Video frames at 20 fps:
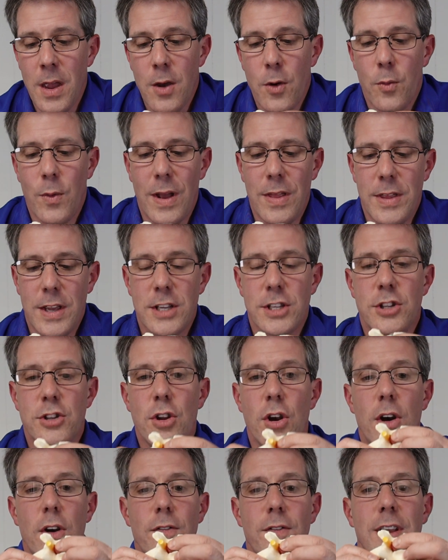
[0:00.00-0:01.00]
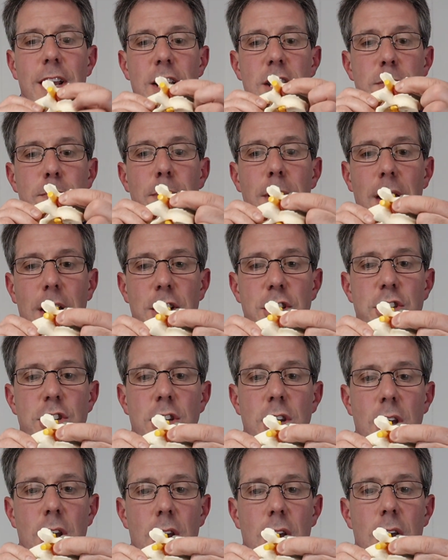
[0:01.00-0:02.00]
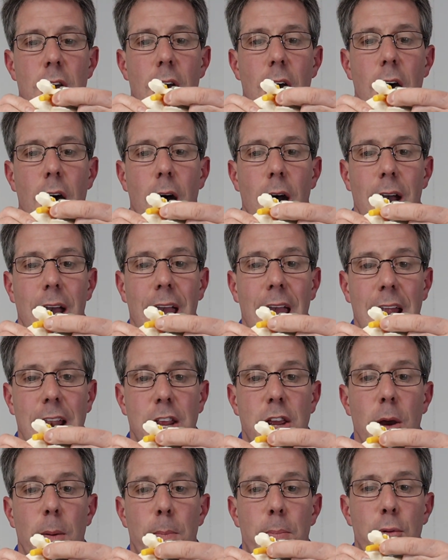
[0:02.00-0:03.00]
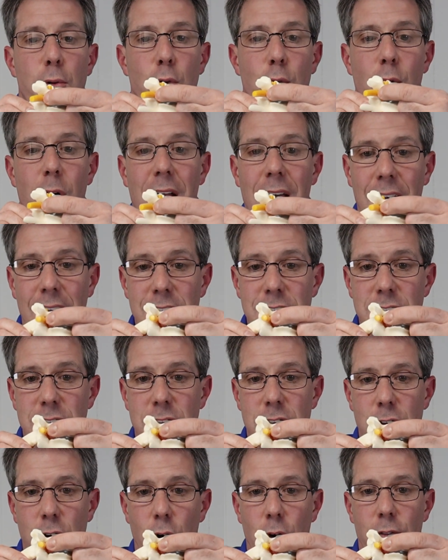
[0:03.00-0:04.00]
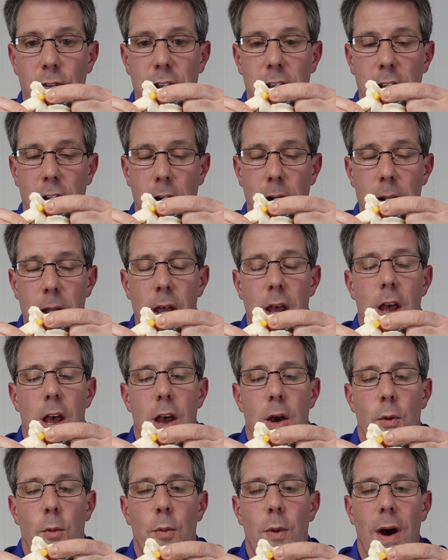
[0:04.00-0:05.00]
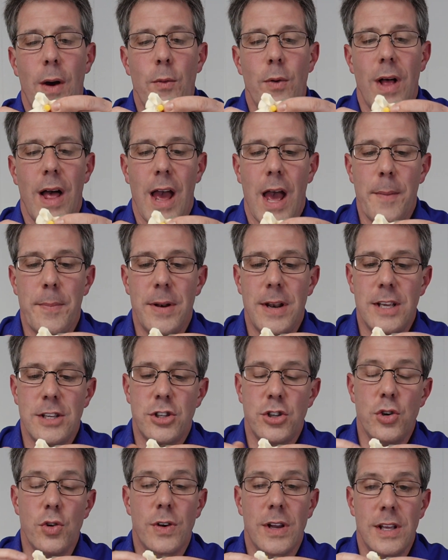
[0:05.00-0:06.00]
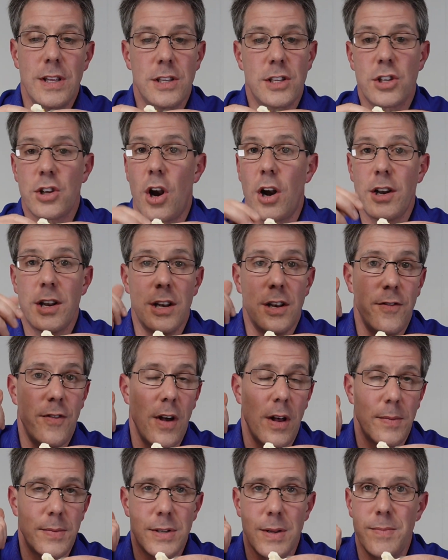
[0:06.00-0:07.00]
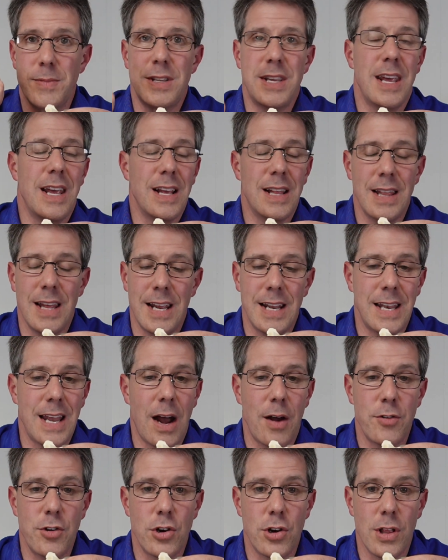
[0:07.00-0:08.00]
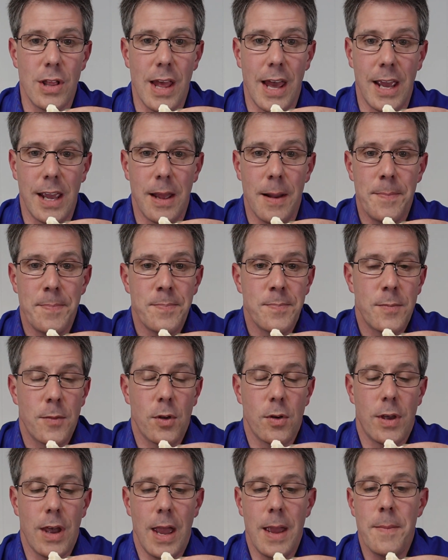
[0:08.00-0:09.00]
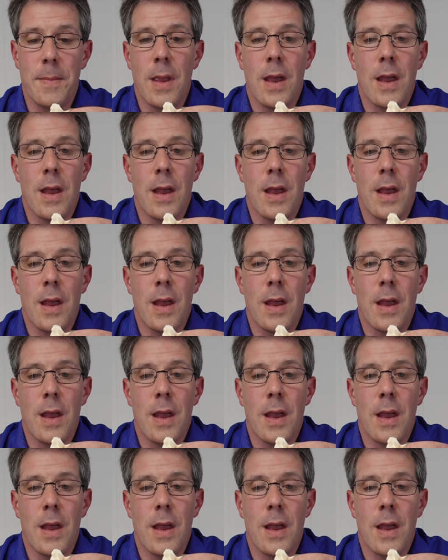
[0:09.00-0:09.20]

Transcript: when this nerve gets pinched uh, and compressed over here what will happen is you can start to develop some tingling down your leg okay